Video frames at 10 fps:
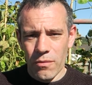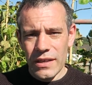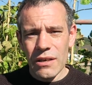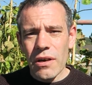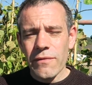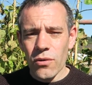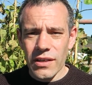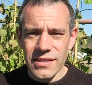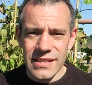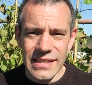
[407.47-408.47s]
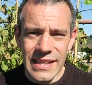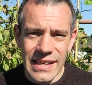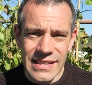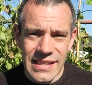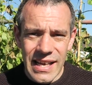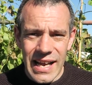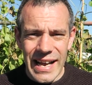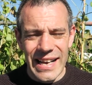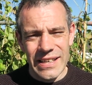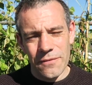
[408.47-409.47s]
we now have all our seed, guys,
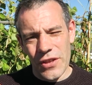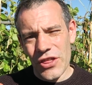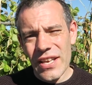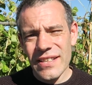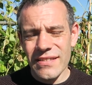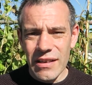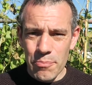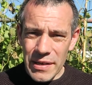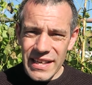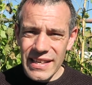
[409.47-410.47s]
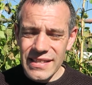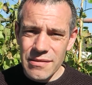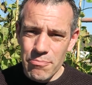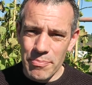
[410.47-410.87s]
and for things like peas and